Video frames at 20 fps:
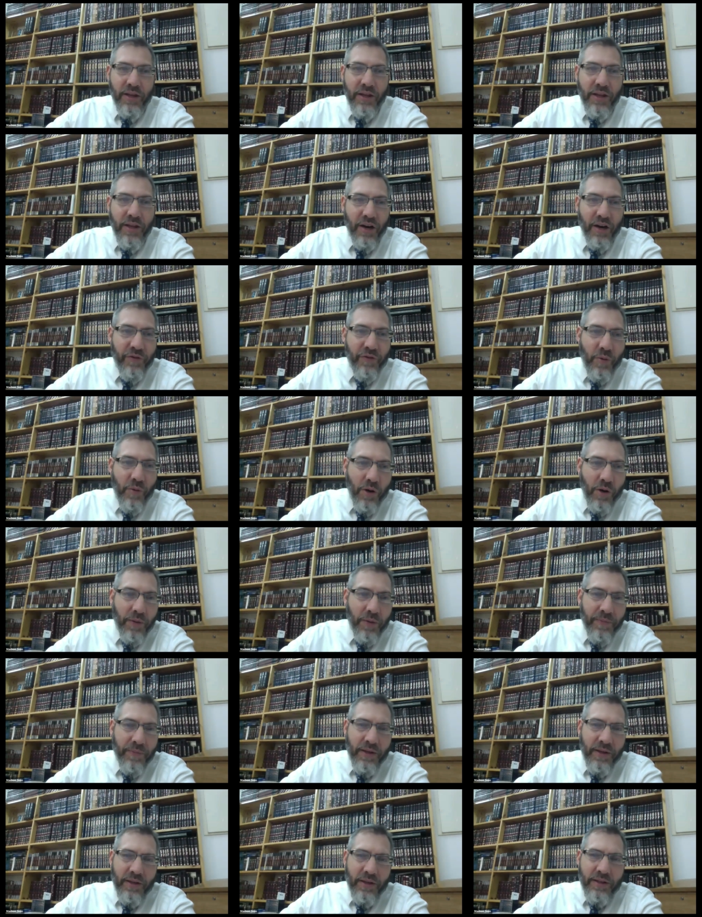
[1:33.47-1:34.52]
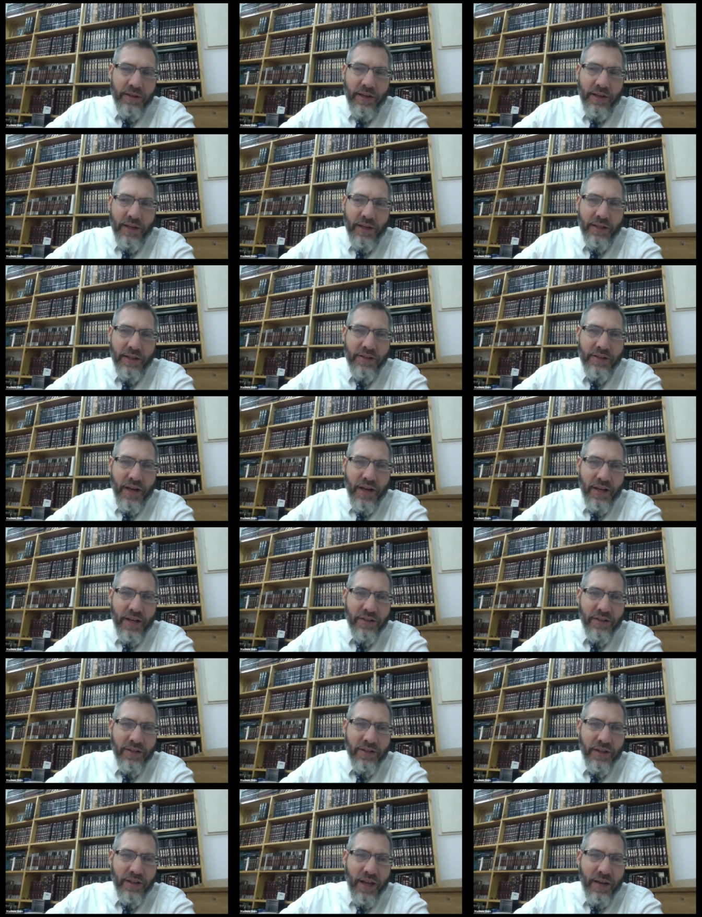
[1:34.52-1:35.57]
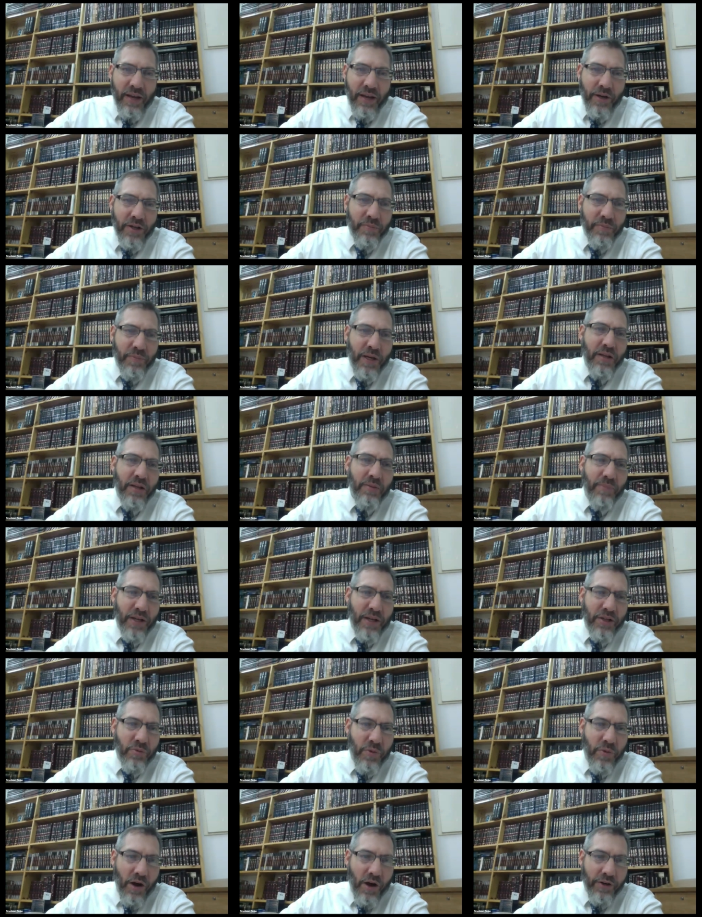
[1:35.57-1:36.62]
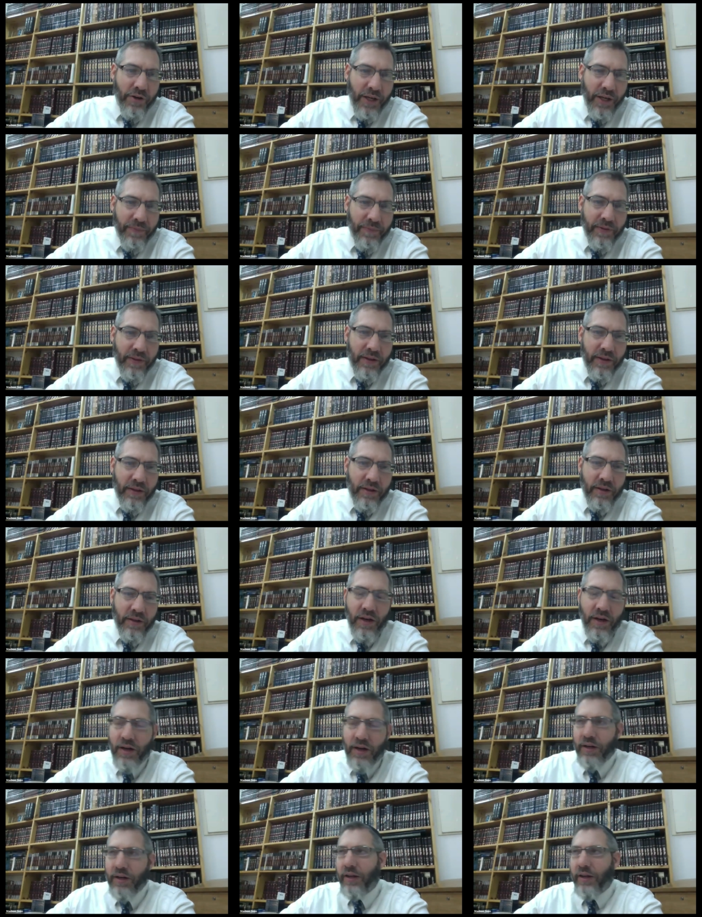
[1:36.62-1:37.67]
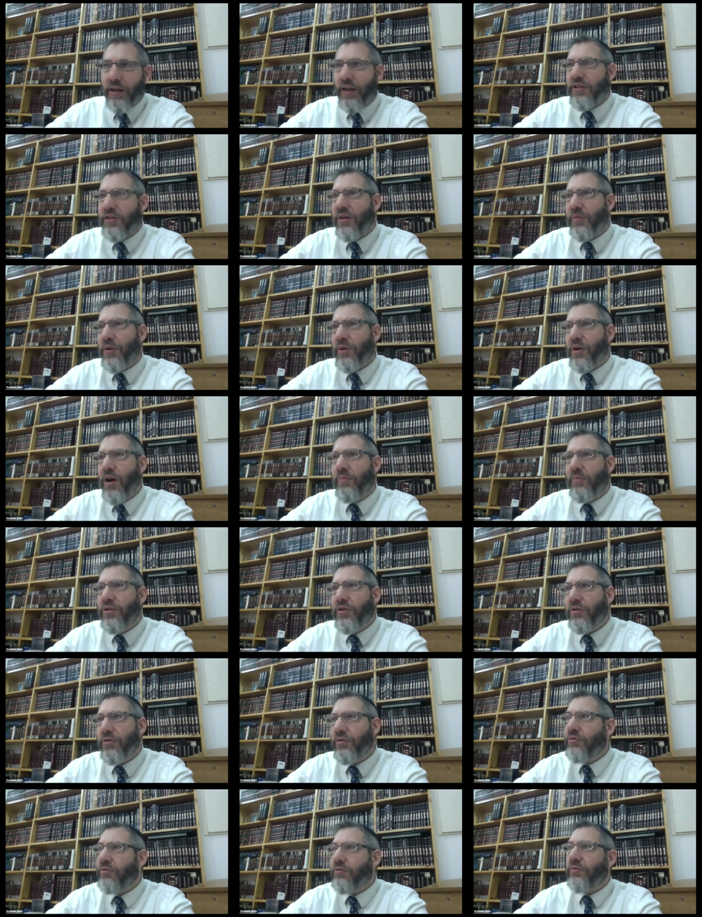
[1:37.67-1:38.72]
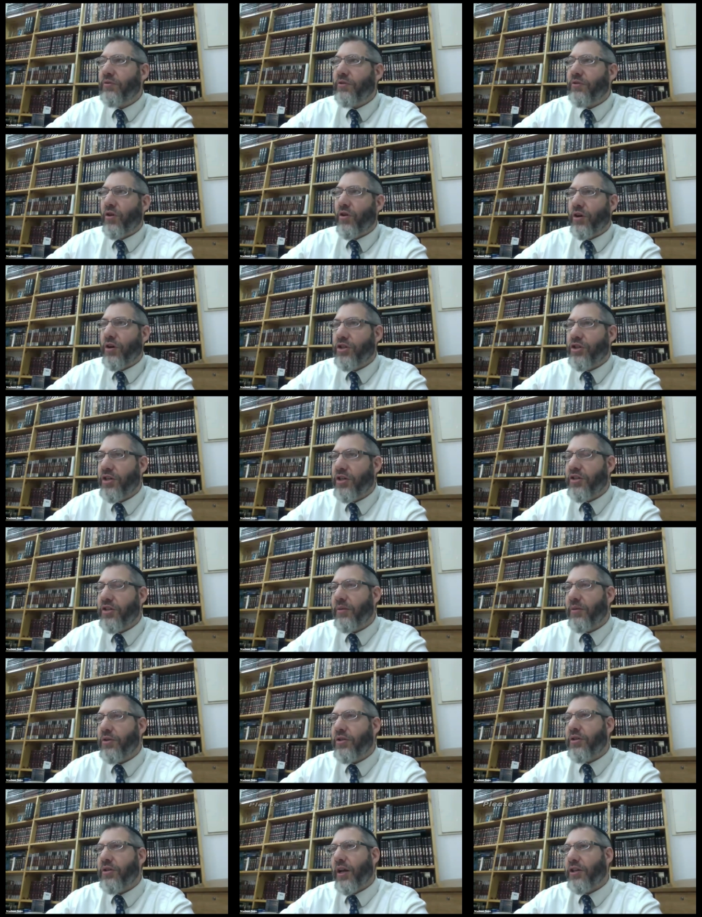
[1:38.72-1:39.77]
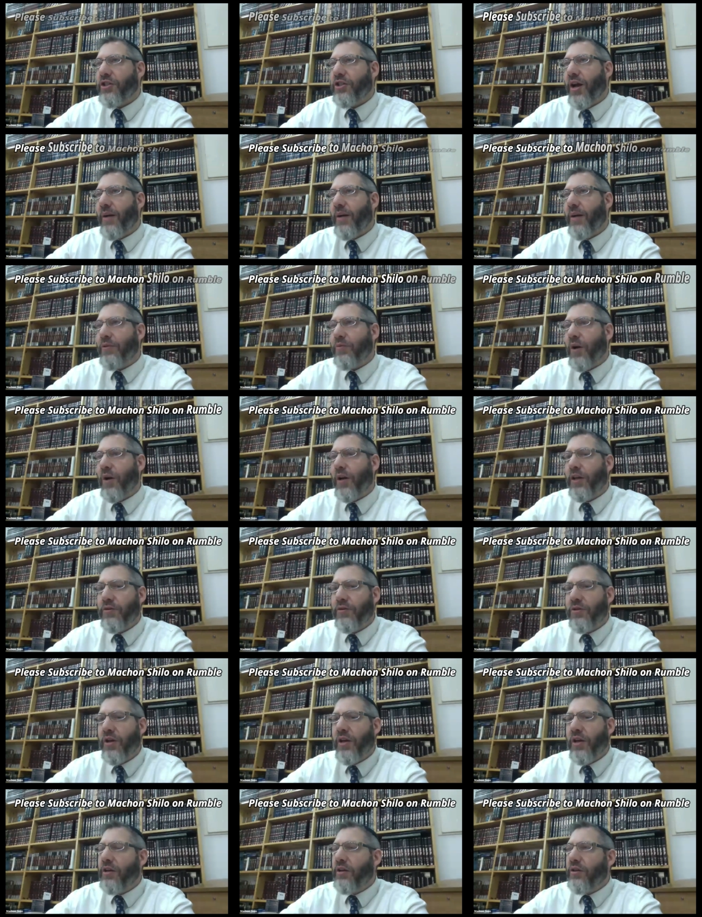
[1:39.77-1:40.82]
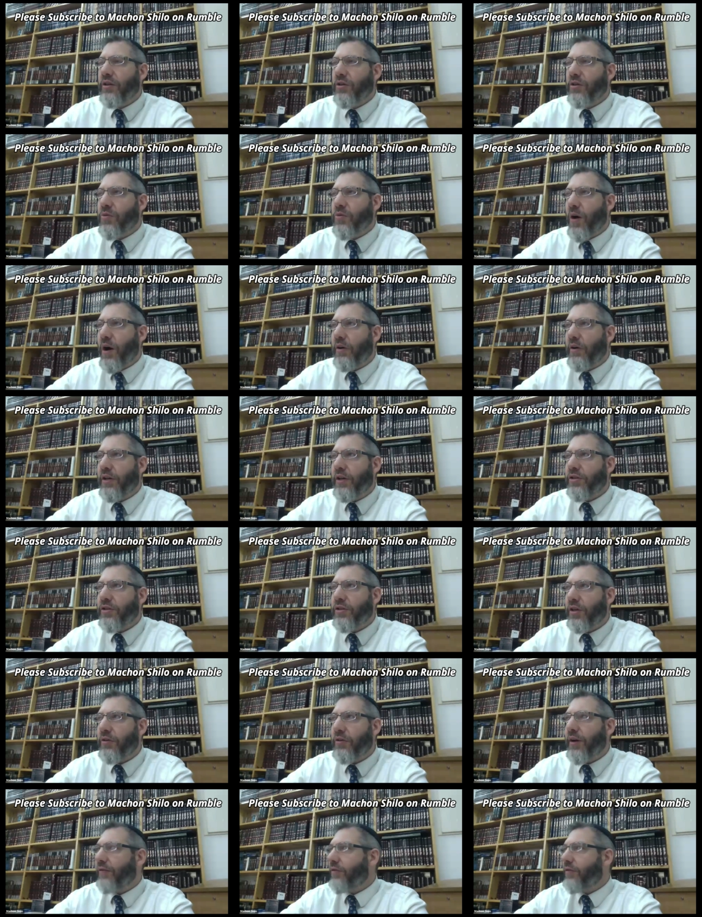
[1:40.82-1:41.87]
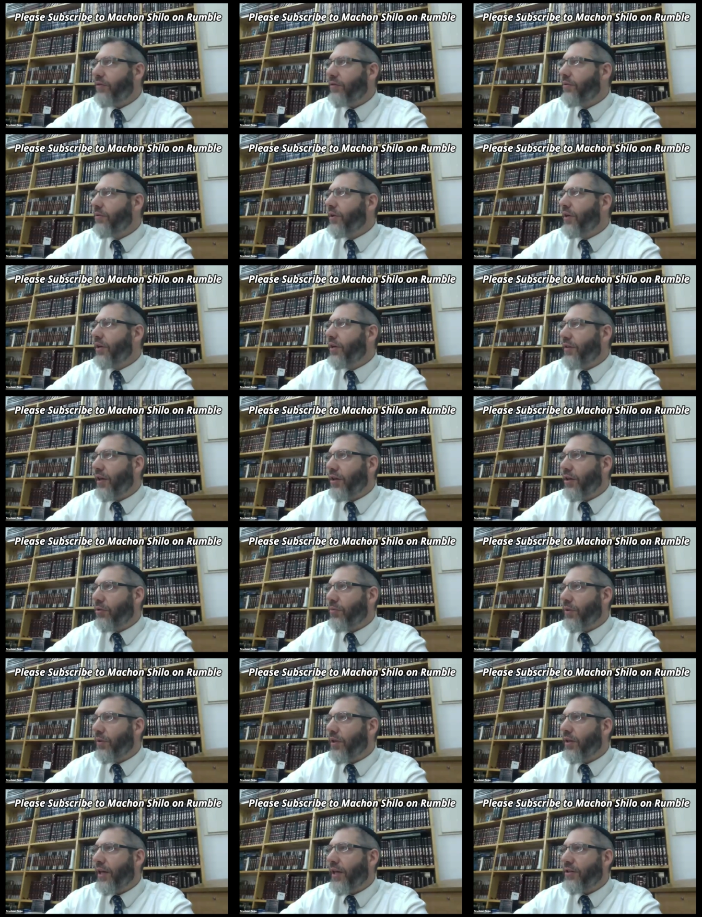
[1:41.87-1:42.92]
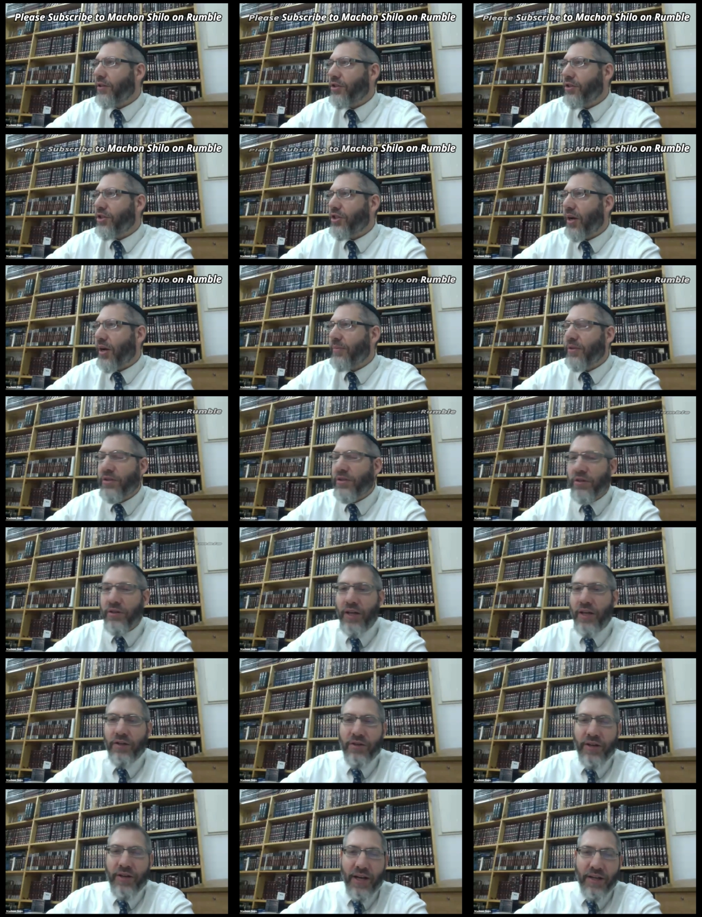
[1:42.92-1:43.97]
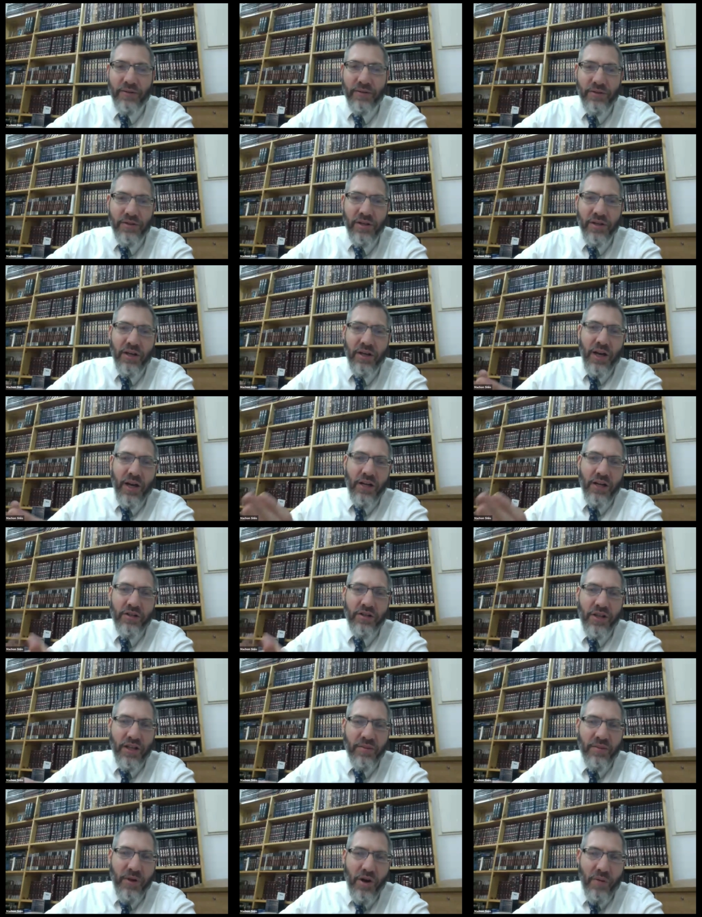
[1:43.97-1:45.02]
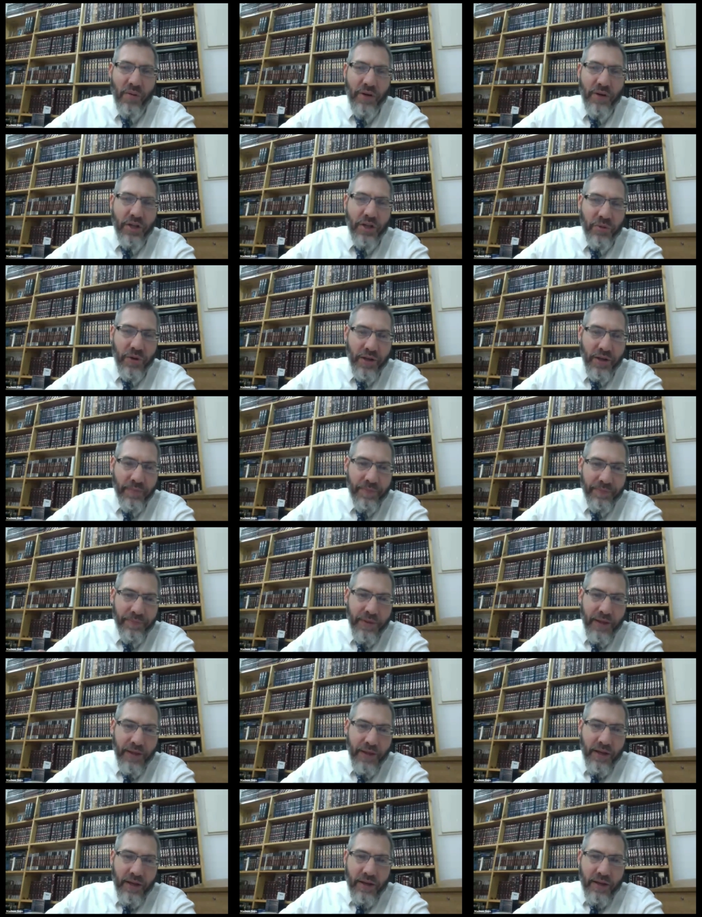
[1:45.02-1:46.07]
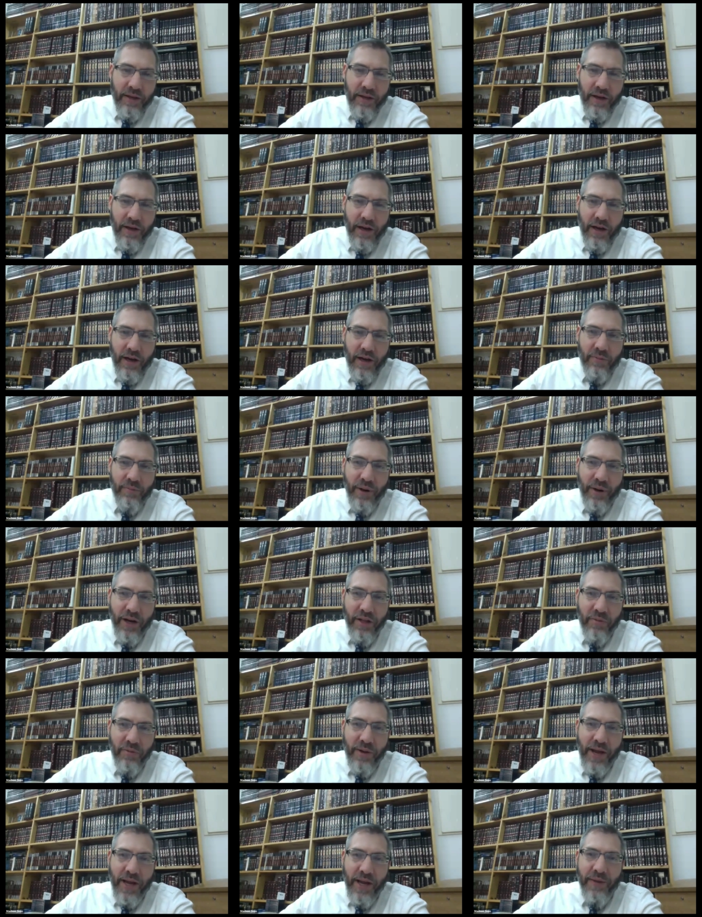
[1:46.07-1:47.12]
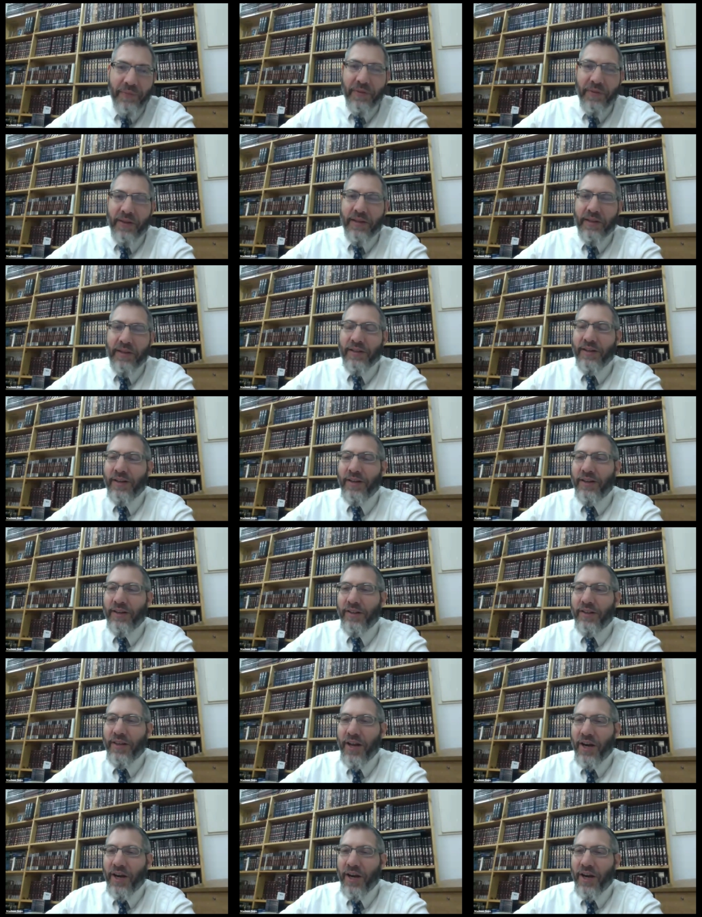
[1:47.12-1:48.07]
Therefore, he says they must be the best quality, unless someone come to start adjusting them, just like on Shabbos. Why do you use good quality so you don't have to tinker with the lights on Shabbos? You light your candles and just let them go and enjoy them. By the way, I